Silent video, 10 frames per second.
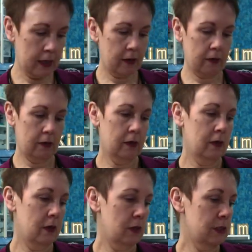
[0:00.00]
I
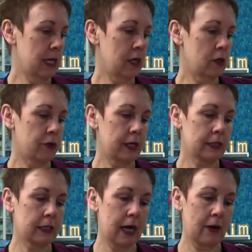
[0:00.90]
tell you
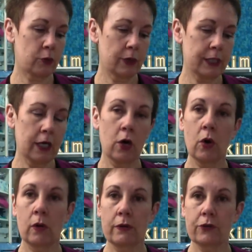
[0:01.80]
things and afterwards I
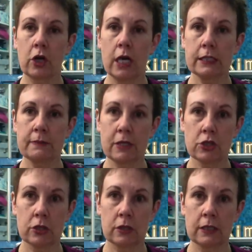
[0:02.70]
go, oh, I forgot to
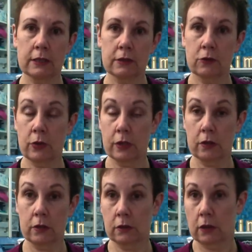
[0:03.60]
mention this
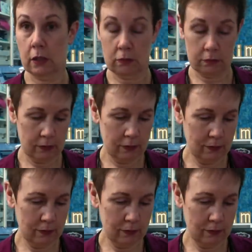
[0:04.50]
critical, you know,